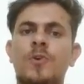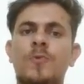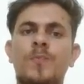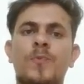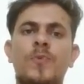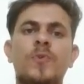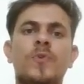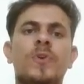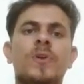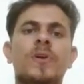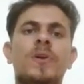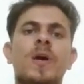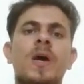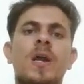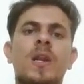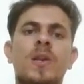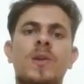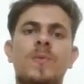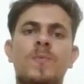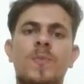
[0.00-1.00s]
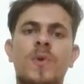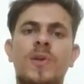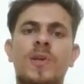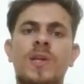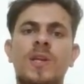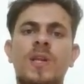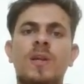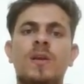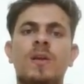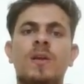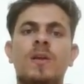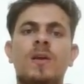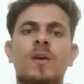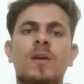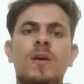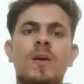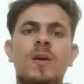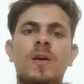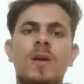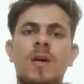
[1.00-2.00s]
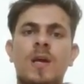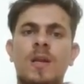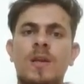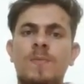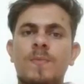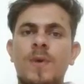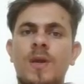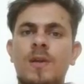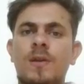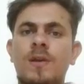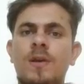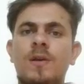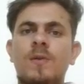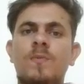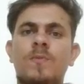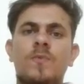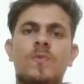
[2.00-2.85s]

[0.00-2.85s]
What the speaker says: computer animated